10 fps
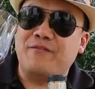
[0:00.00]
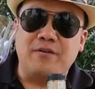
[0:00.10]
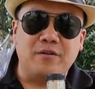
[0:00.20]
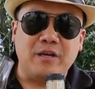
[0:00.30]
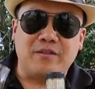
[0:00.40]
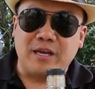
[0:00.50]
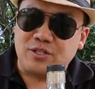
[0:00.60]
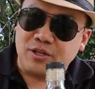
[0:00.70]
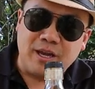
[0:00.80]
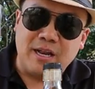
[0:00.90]
and filthy things
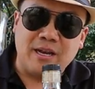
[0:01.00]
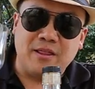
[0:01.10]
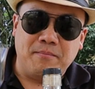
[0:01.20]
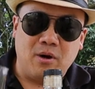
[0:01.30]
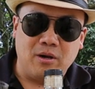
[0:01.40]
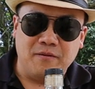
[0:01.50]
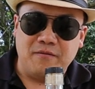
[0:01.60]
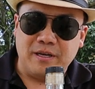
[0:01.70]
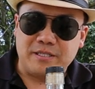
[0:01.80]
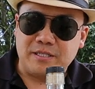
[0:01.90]
to get another bottle
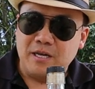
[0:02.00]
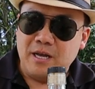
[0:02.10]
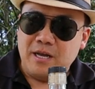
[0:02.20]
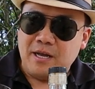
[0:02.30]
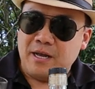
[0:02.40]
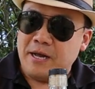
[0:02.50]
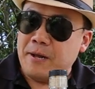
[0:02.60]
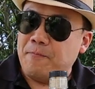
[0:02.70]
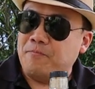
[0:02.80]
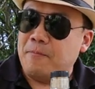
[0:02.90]
of this.
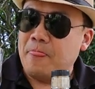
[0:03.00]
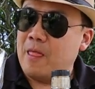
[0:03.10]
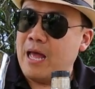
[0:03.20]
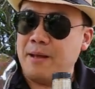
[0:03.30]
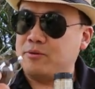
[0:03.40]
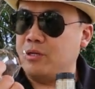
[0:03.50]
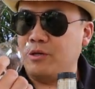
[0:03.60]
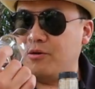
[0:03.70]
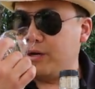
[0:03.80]
Absolutely